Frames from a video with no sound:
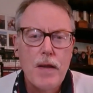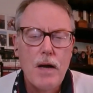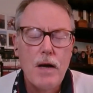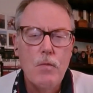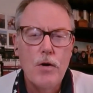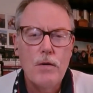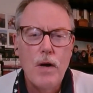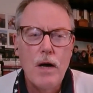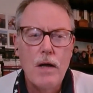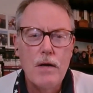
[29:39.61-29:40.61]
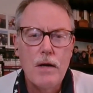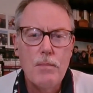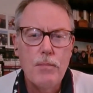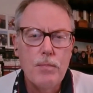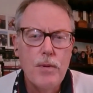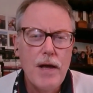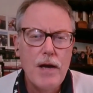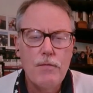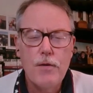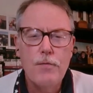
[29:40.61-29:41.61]
on what on uh,
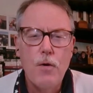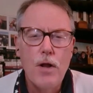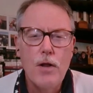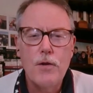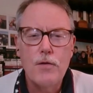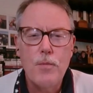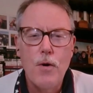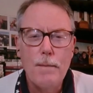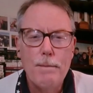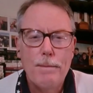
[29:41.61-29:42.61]
planning for the fall at this point?